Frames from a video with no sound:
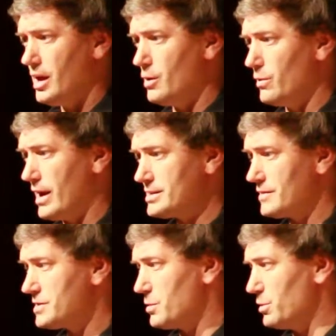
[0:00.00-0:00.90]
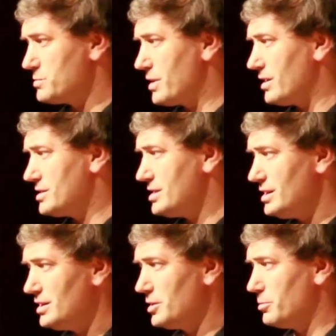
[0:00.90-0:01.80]
And as I said, we spent a
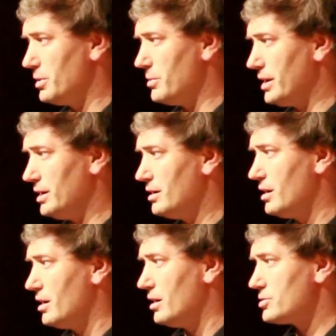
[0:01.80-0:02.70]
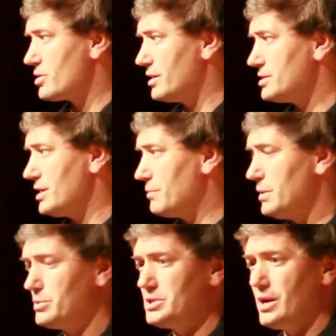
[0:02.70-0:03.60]
teeny little bit of money trying to get
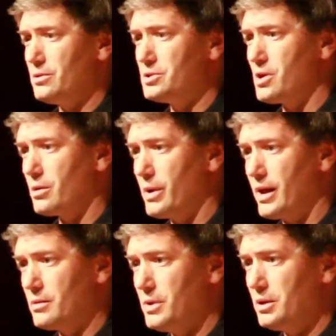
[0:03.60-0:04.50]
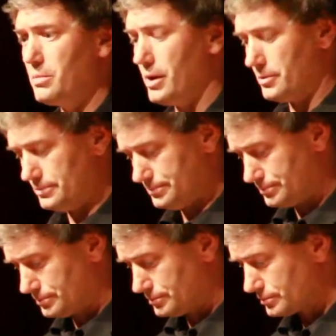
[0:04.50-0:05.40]
people together to talk about how to make it better.
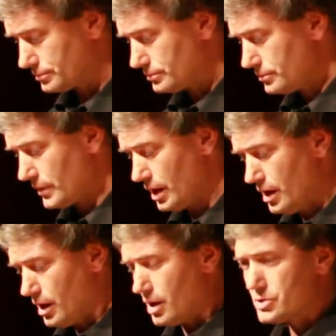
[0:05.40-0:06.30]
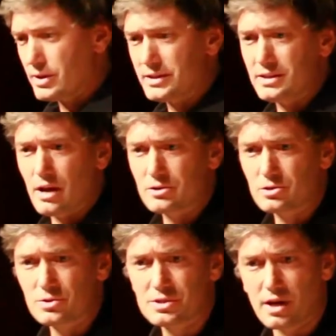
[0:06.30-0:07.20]
So I'd like to now
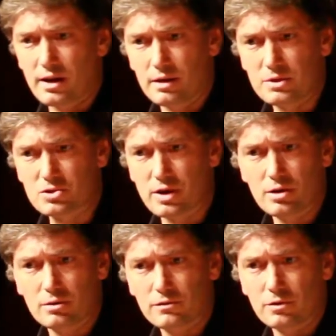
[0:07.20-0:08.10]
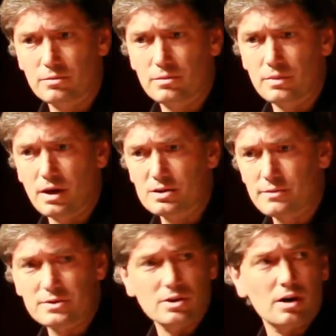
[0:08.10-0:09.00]
introduce Amy Strako from
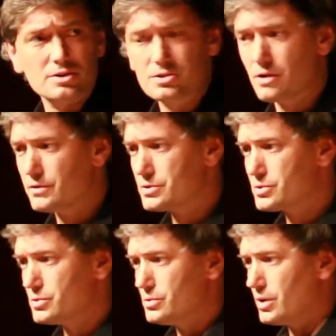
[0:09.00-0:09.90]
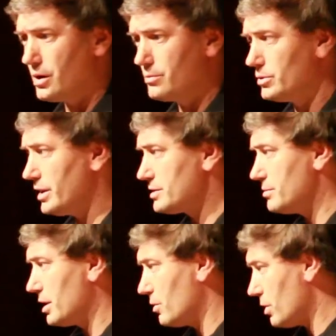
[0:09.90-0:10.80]
Swedish Carson's office, who would like to make a